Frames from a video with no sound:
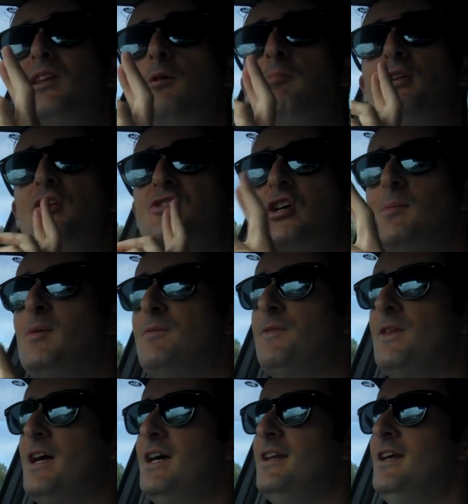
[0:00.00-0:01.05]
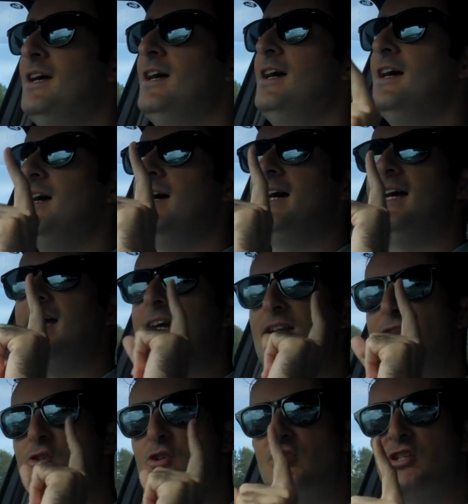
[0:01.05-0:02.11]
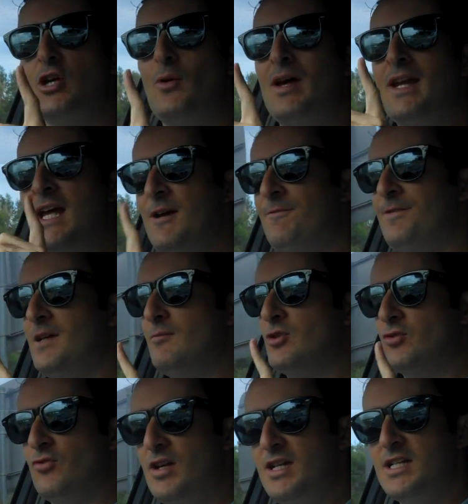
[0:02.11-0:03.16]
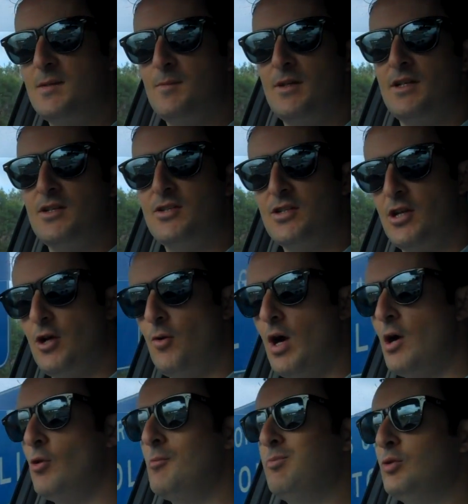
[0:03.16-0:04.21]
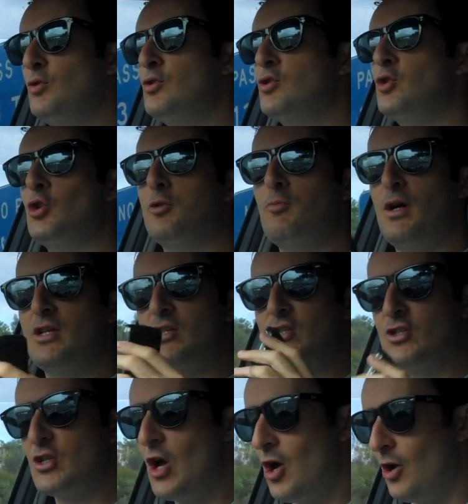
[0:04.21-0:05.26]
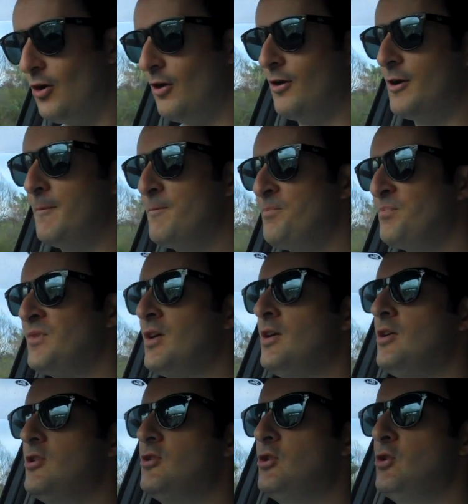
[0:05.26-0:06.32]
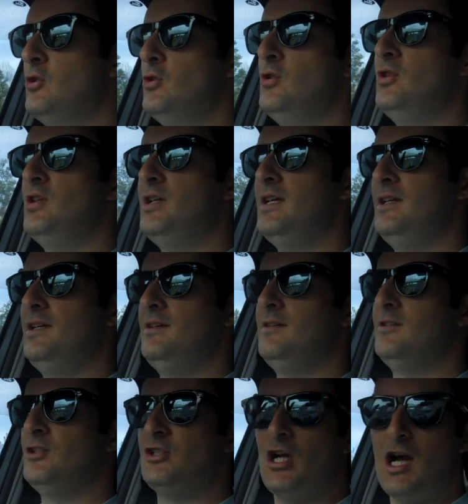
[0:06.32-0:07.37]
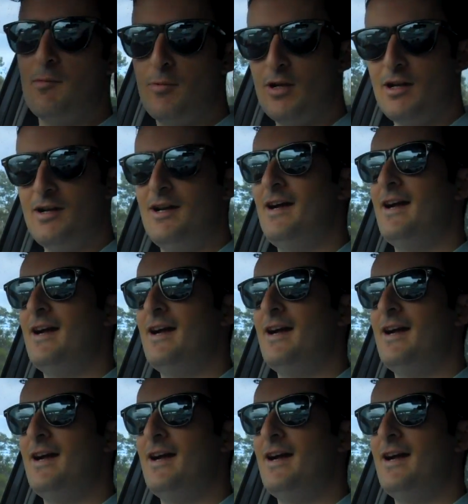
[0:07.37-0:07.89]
But on top of that, it is also an FM transmitter, so I will Bluetooth my song to the Jabra.